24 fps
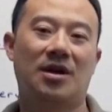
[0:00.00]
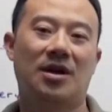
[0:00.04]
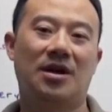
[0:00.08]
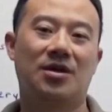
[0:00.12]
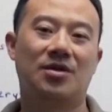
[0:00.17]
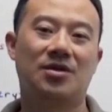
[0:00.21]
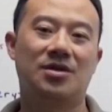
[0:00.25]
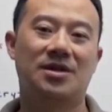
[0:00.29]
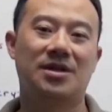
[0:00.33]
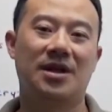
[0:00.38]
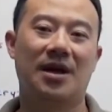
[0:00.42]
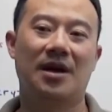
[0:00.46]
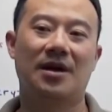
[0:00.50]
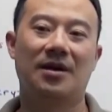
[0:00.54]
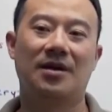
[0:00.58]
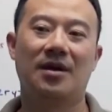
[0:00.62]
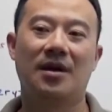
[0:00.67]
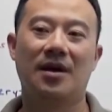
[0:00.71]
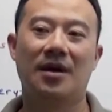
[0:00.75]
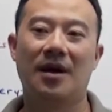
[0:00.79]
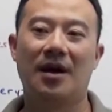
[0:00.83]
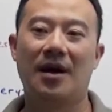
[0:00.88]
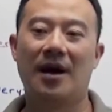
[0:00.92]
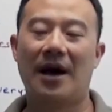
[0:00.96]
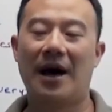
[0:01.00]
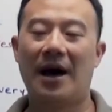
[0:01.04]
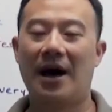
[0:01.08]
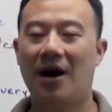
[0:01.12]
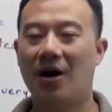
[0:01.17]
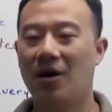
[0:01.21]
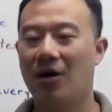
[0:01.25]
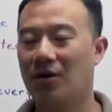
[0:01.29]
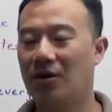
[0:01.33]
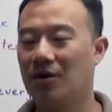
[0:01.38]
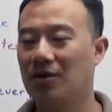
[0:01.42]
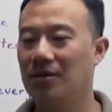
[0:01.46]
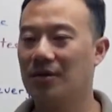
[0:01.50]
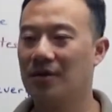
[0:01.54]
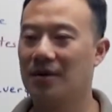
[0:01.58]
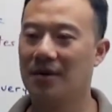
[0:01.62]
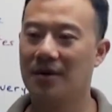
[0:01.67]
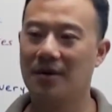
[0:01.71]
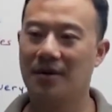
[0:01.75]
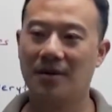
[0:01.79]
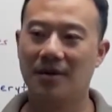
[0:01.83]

to understand how